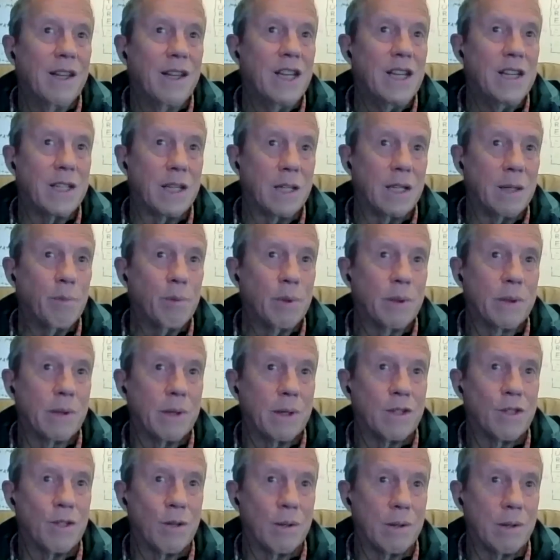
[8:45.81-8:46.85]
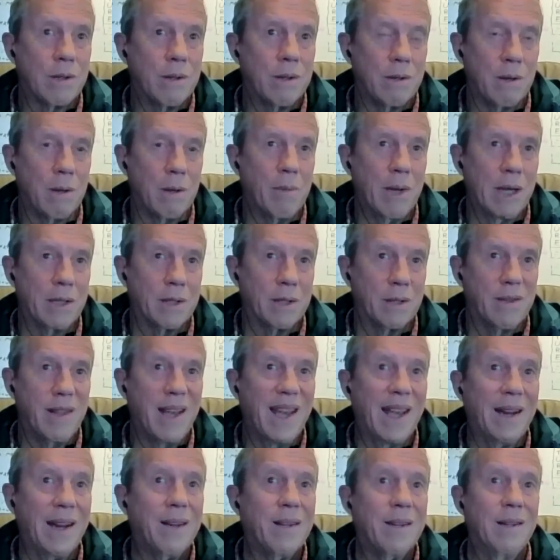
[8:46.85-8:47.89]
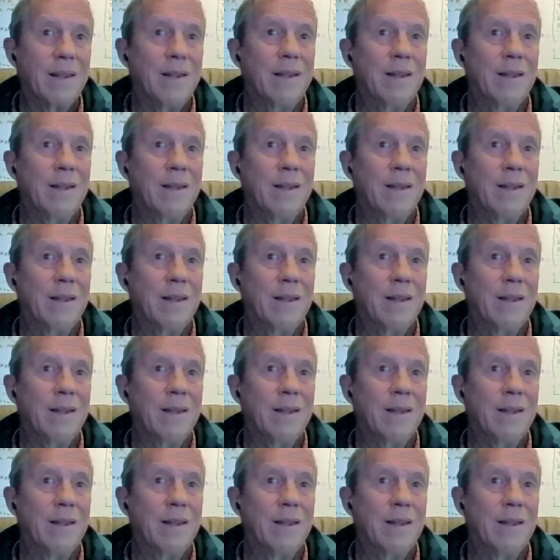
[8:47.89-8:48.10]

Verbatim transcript: heat up. I certainly imagine that,